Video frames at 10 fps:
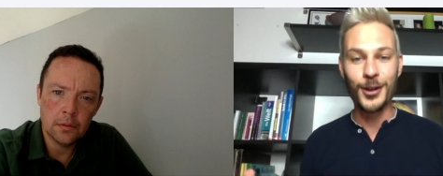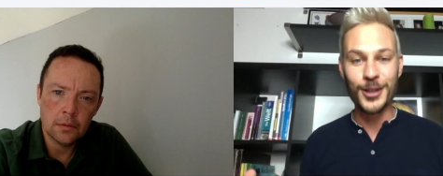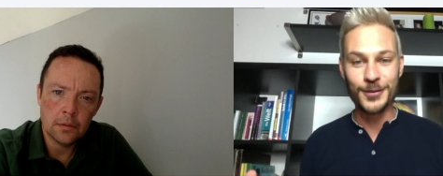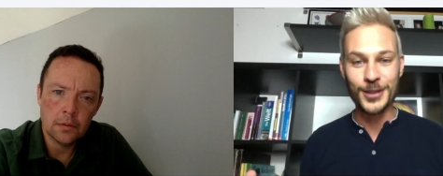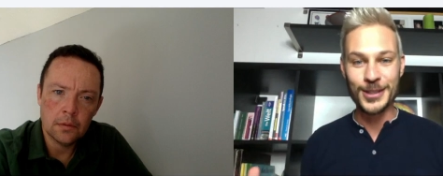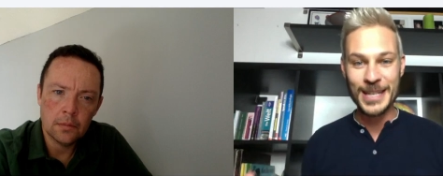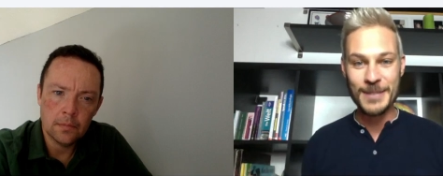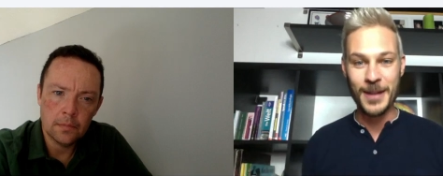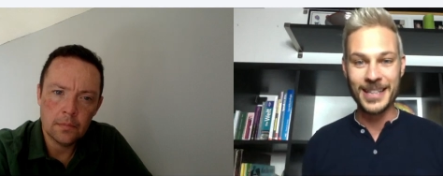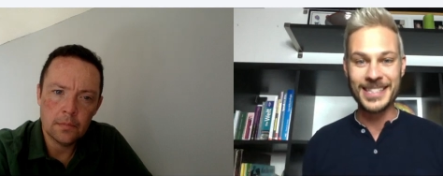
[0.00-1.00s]
Speaker 1: of your
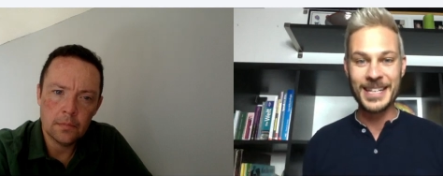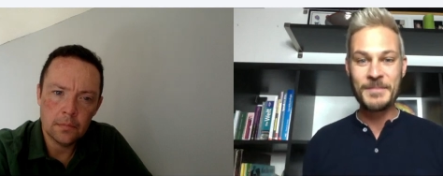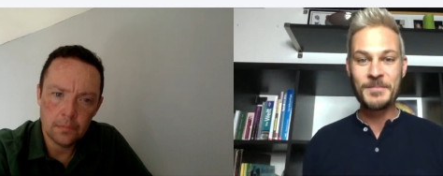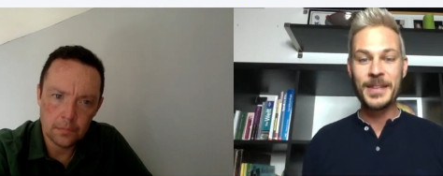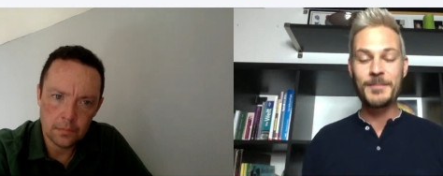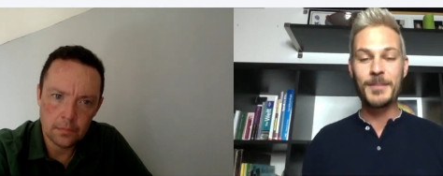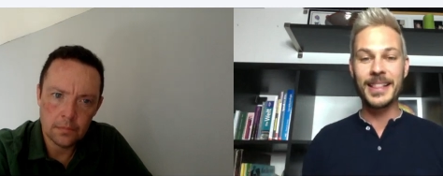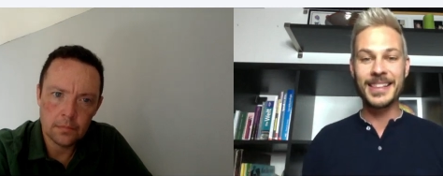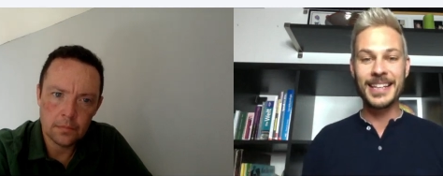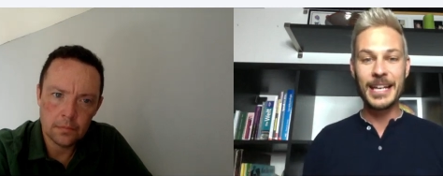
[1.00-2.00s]
teammates, but
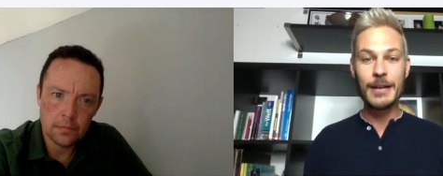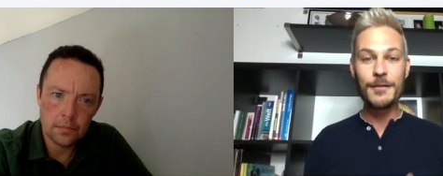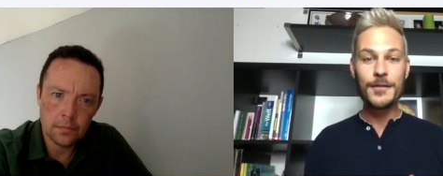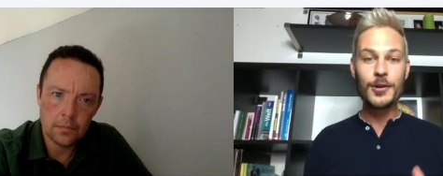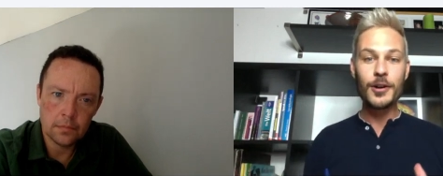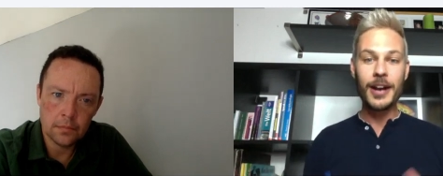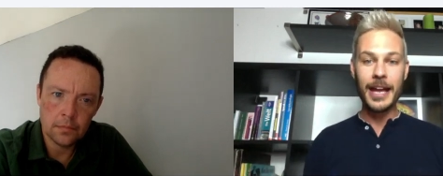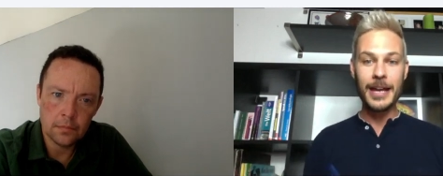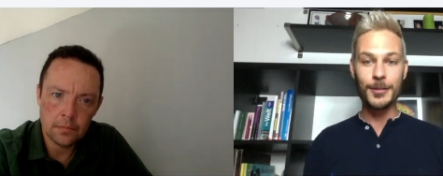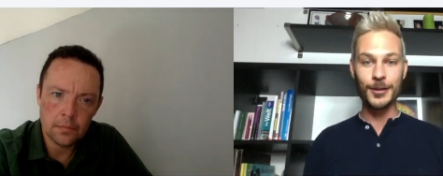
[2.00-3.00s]
if you're
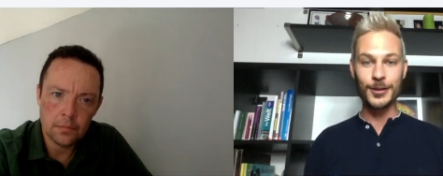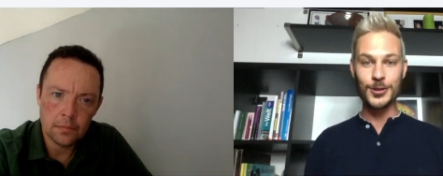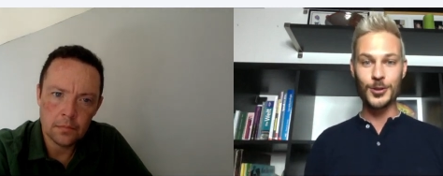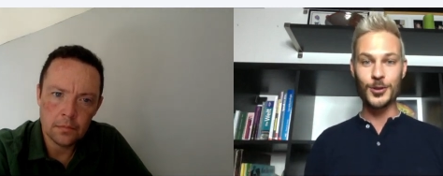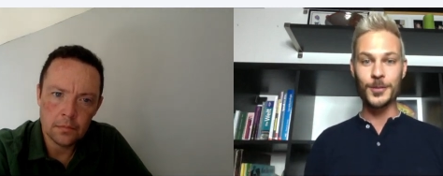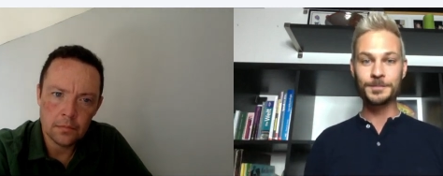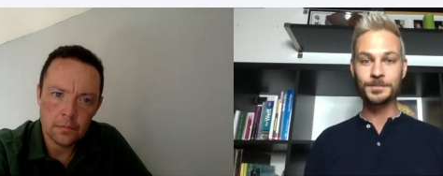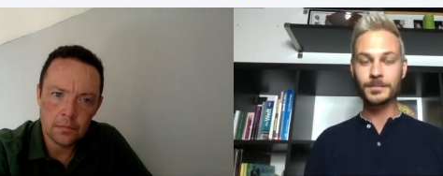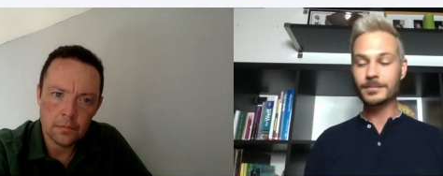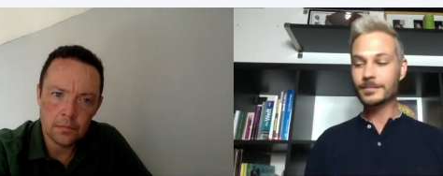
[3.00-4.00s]
able to
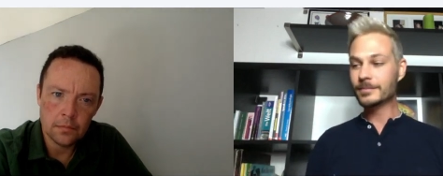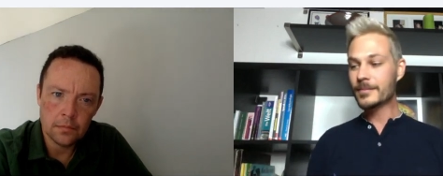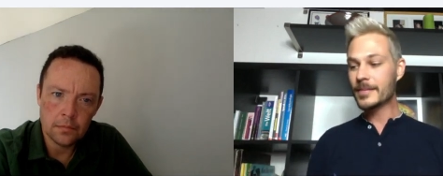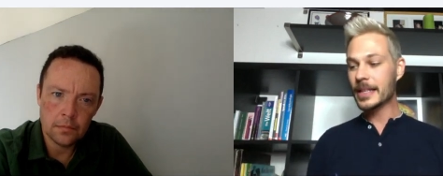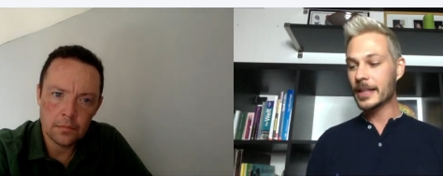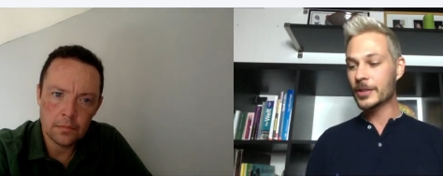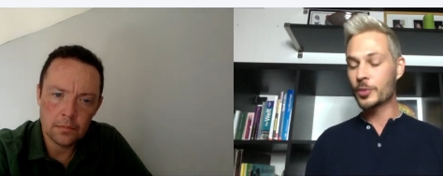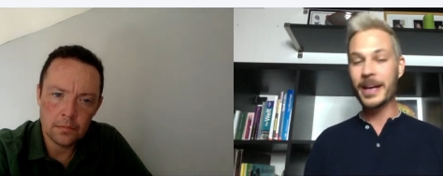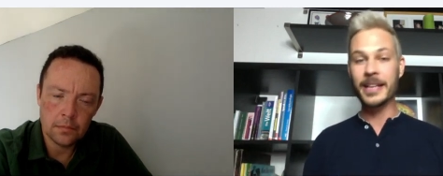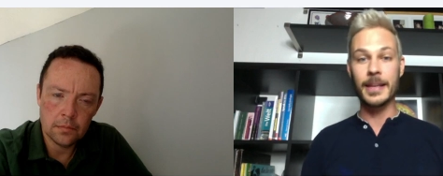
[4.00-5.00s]
to
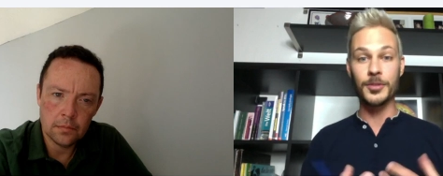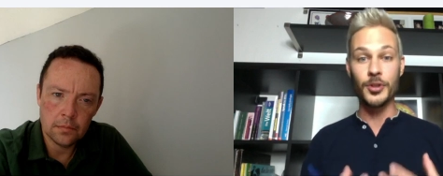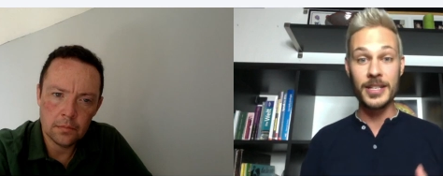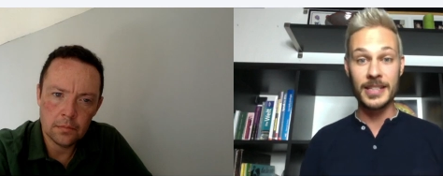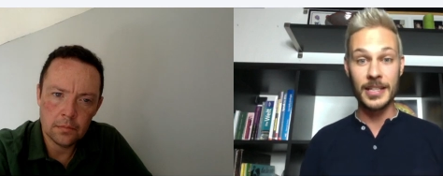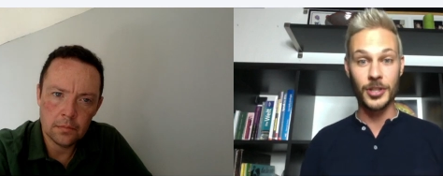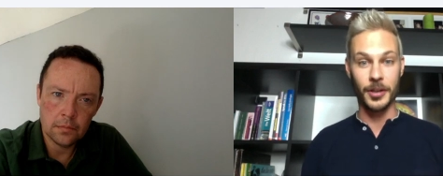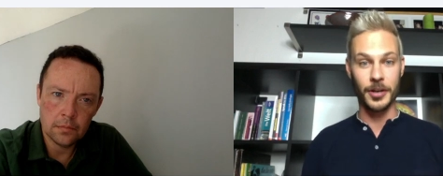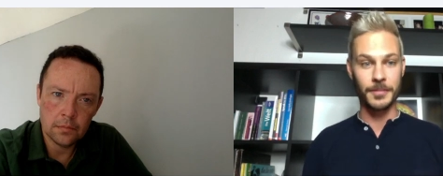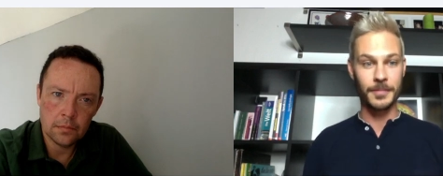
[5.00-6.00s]
make trust each other
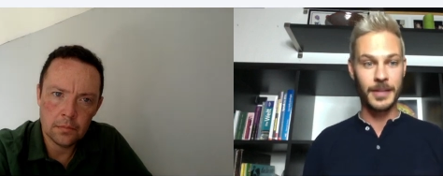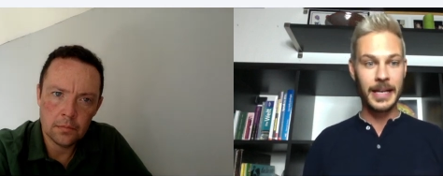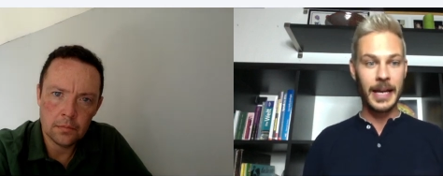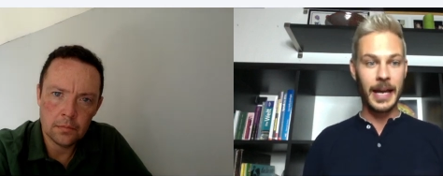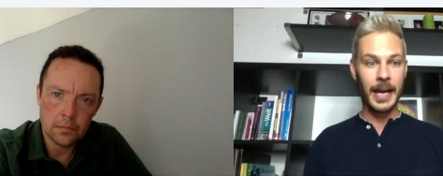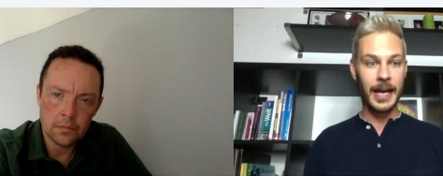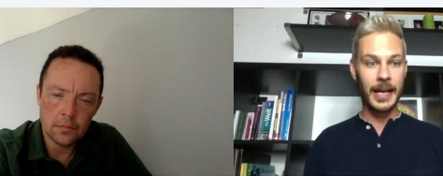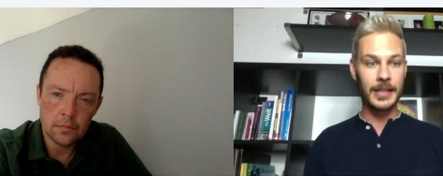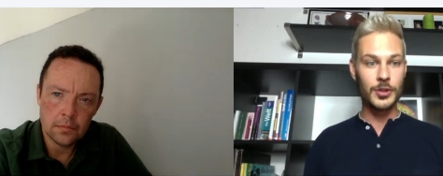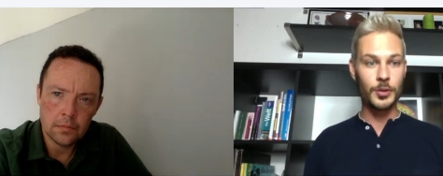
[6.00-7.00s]
and
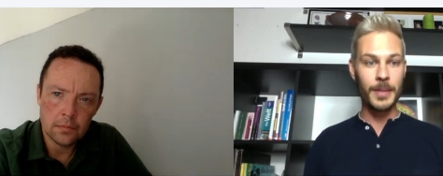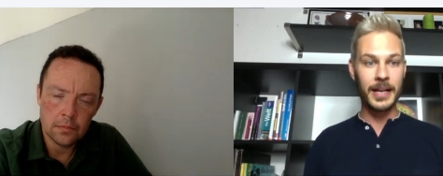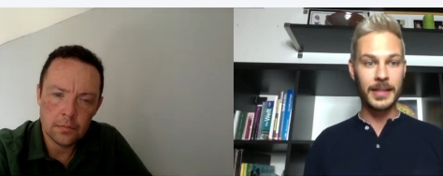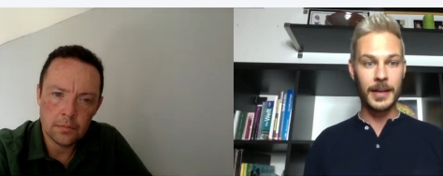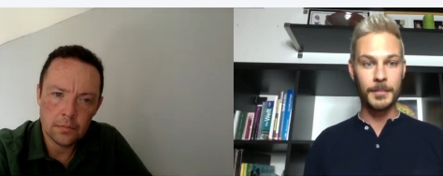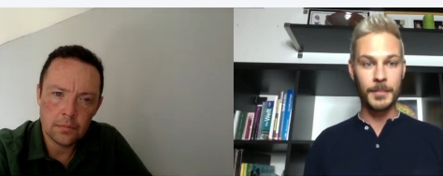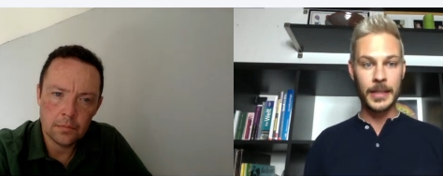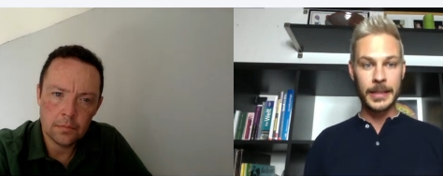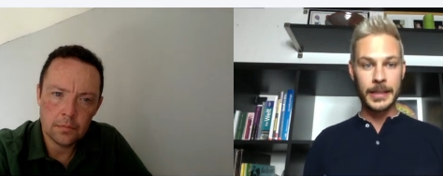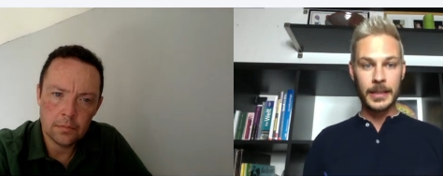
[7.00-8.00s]
to make them
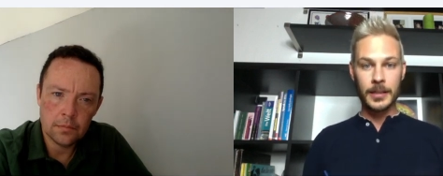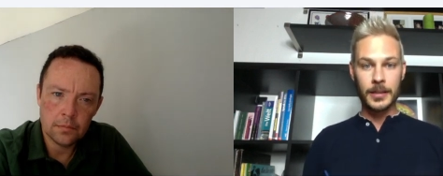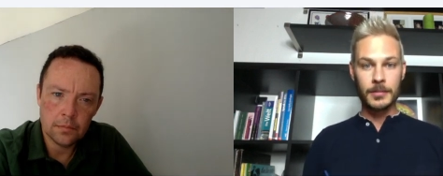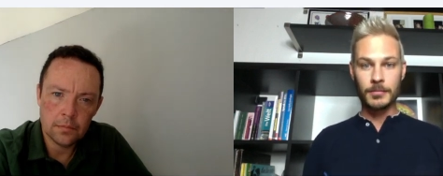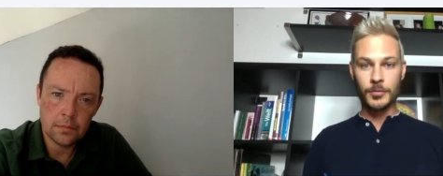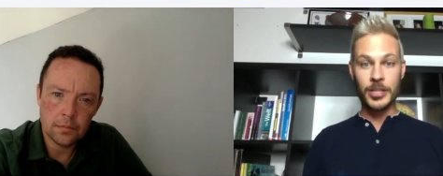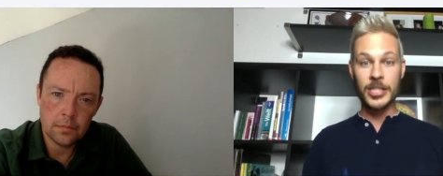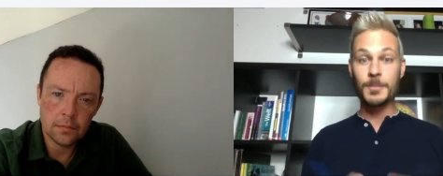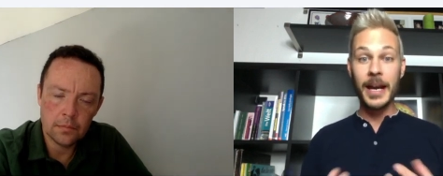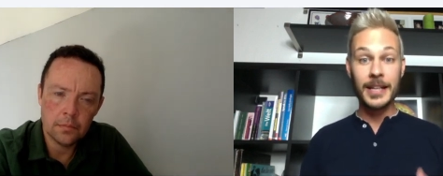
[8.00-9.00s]

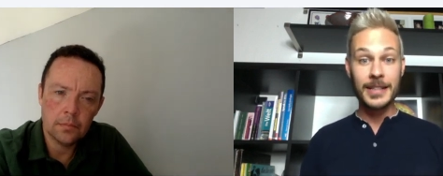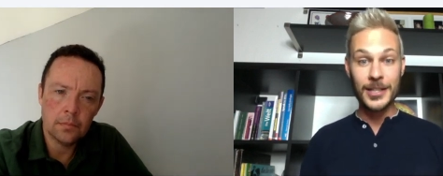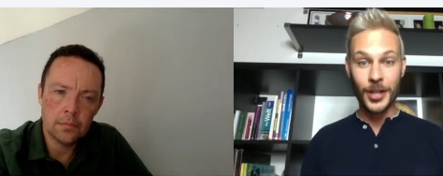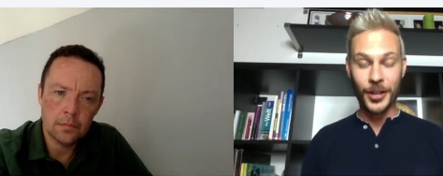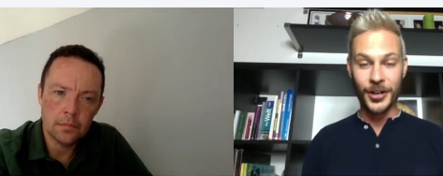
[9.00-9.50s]
respect each other,